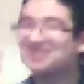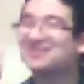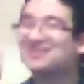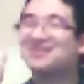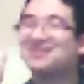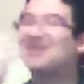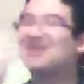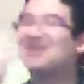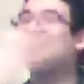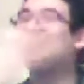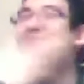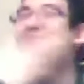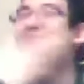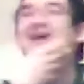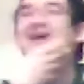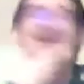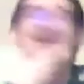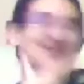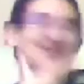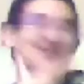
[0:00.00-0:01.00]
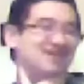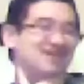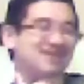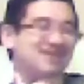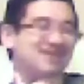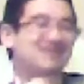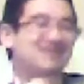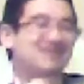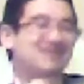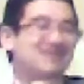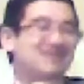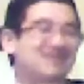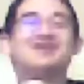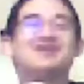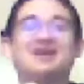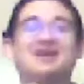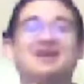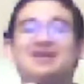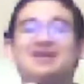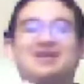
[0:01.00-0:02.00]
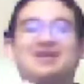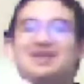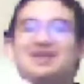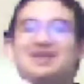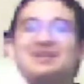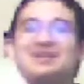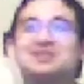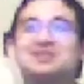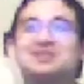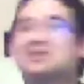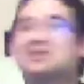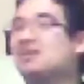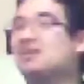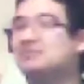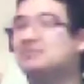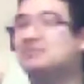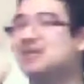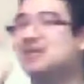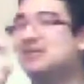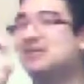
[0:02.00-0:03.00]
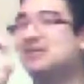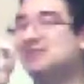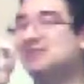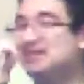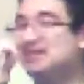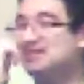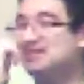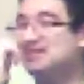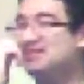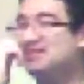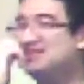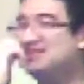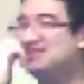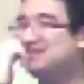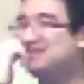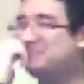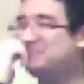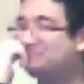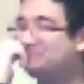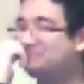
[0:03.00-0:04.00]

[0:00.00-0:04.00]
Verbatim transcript: That's all. Oh man. Uh, oh, I need, I need to calm down, dude.